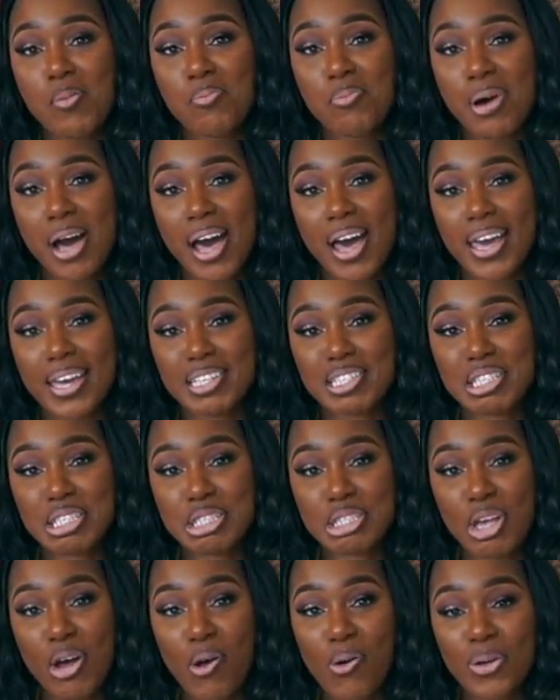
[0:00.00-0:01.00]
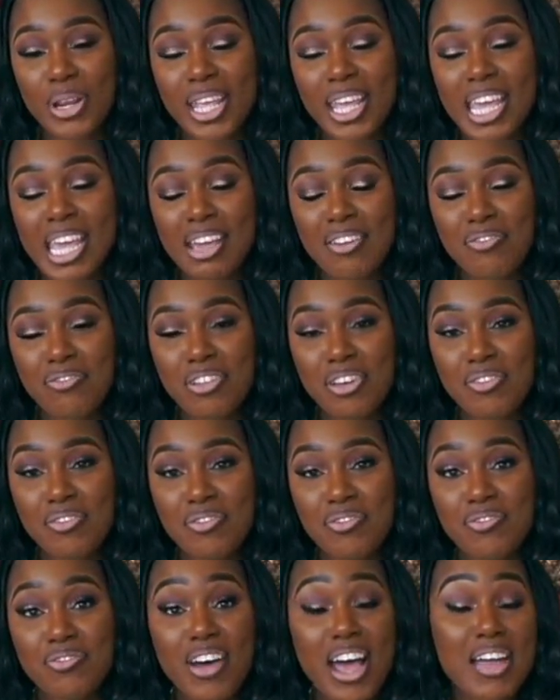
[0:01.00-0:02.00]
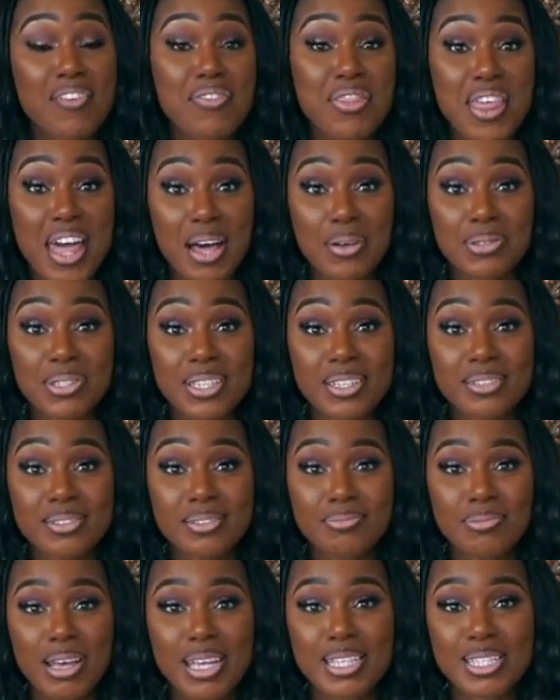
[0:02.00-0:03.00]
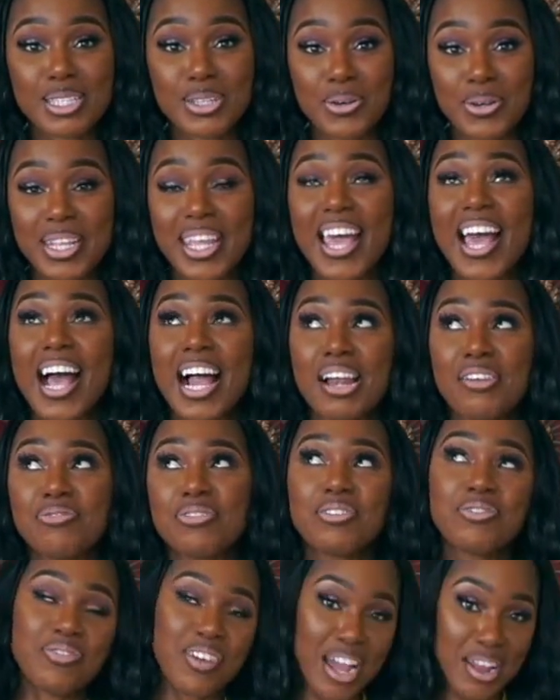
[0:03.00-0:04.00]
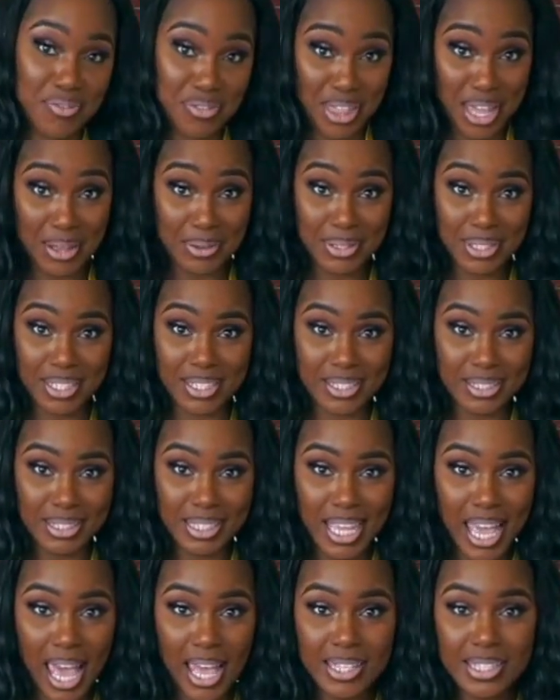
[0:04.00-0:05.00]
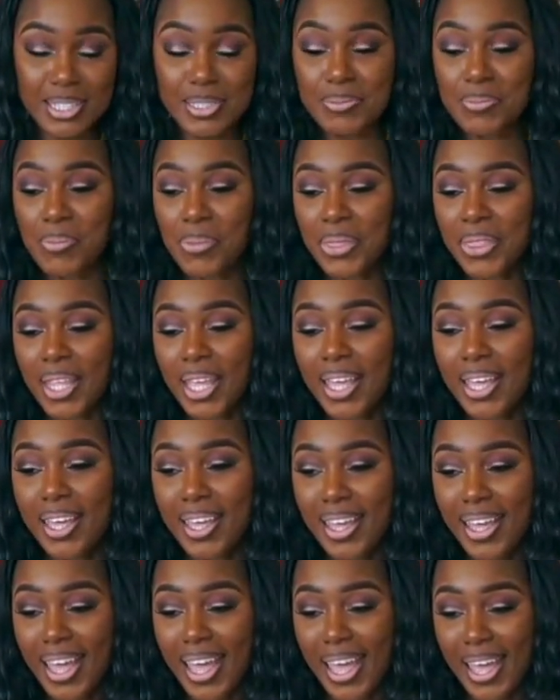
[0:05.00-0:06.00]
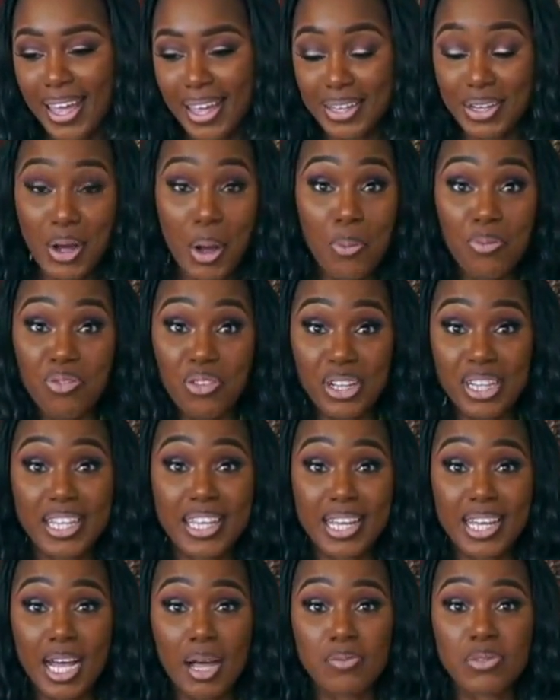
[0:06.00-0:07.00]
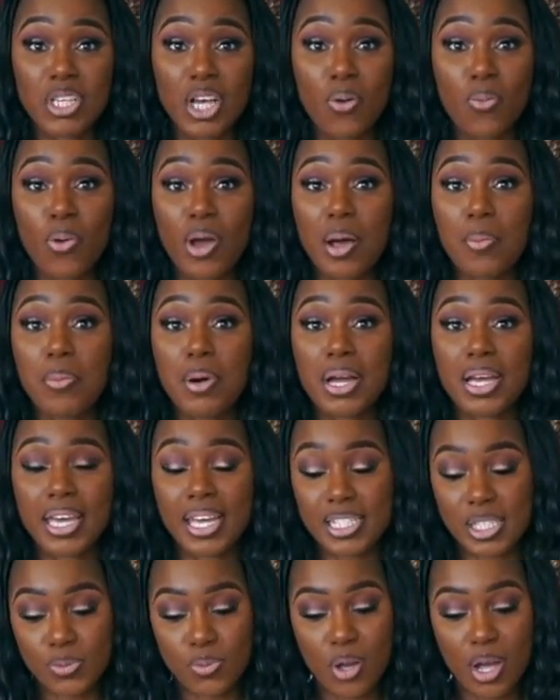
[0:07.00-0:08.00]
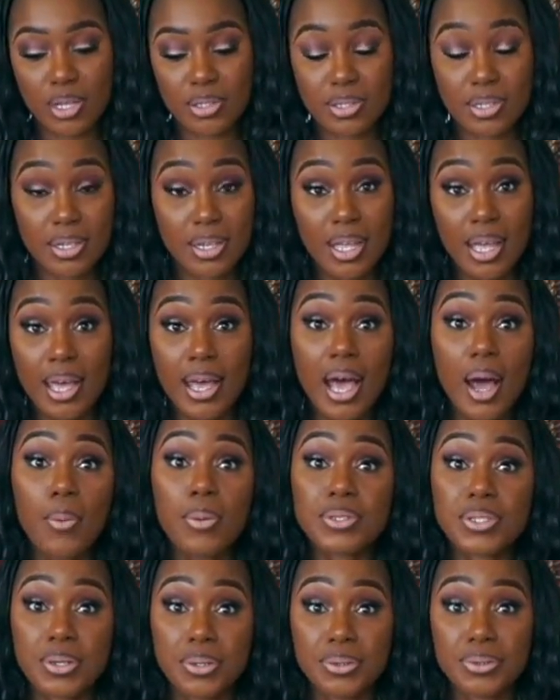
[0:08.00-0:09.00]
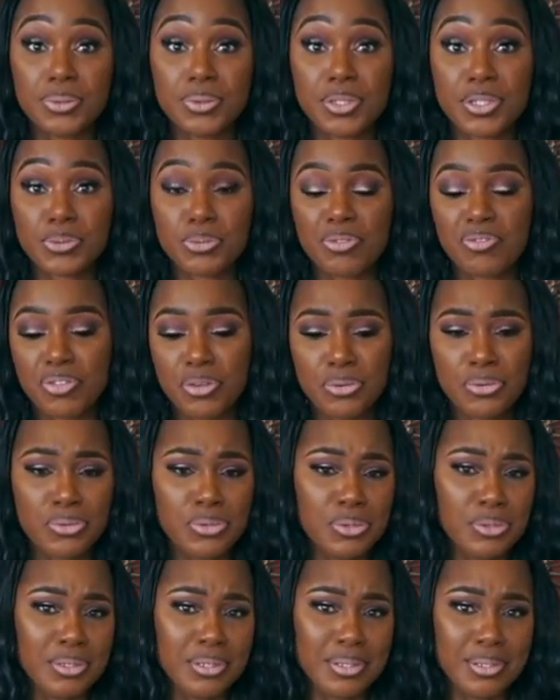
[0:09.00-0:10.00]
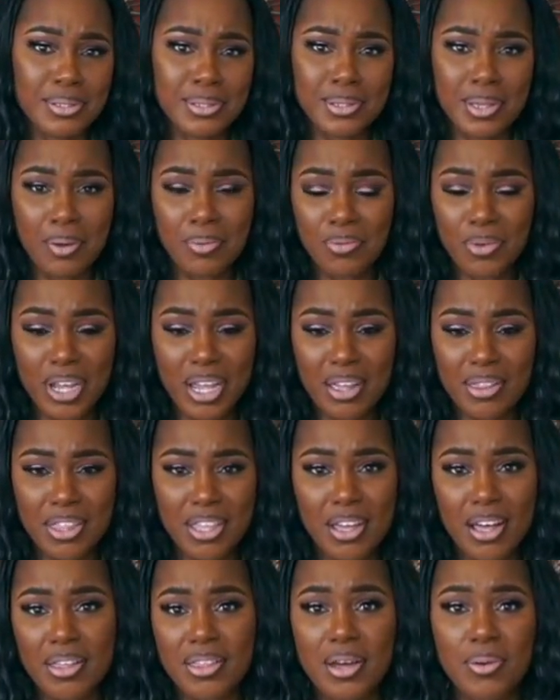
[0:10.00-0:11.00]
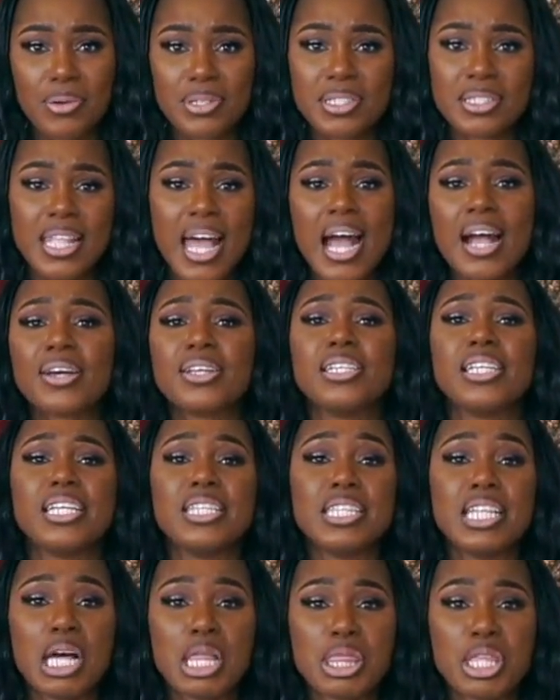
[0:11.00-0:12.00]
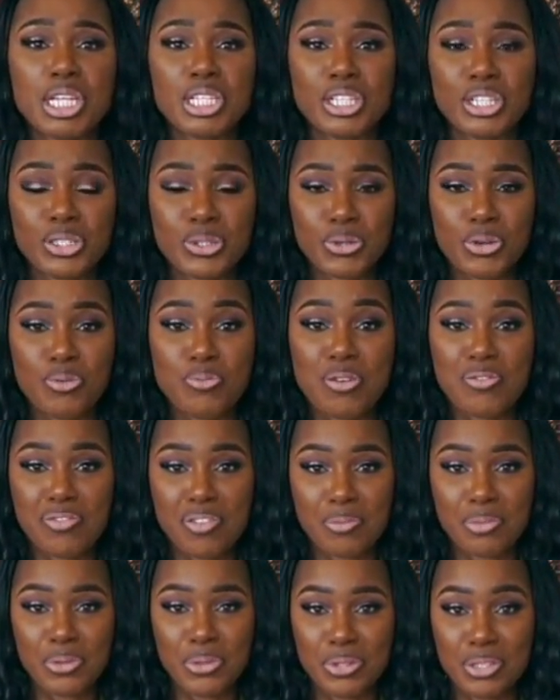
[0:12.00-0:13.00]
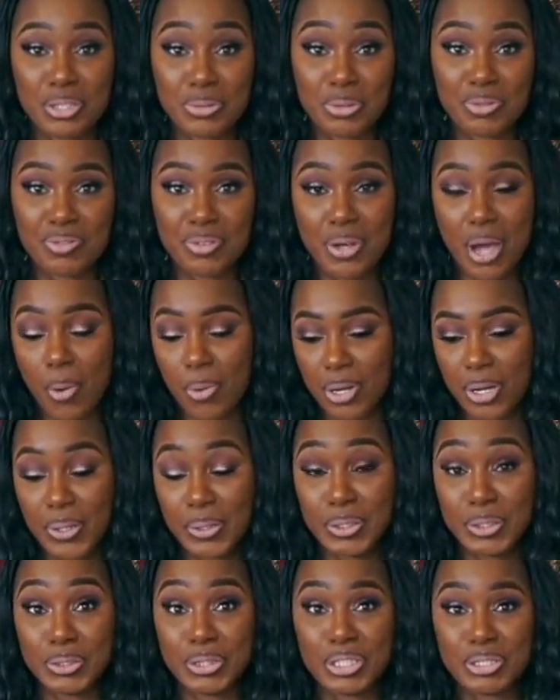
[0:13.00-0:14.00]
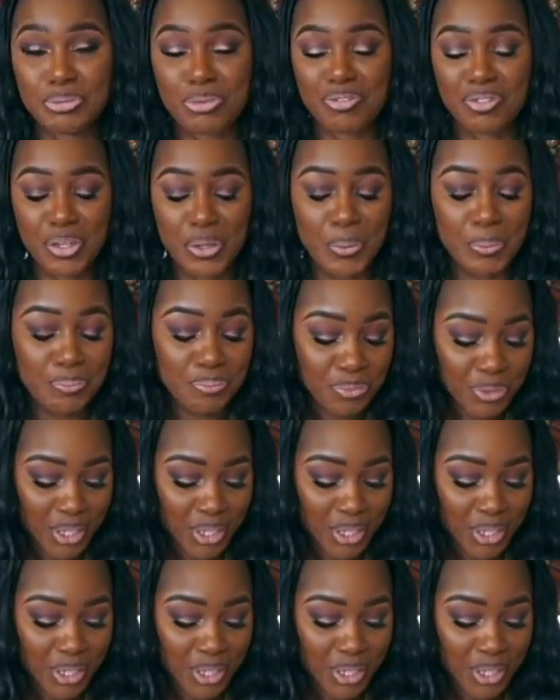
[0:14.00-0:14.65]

my Sony 5000, my Sony Alpha 5000, yes. And hopefully it comes out well, but guess what? I was going to do this review some way or the other. I was not going to let nothing deter me from doing this review. I was going to do this review.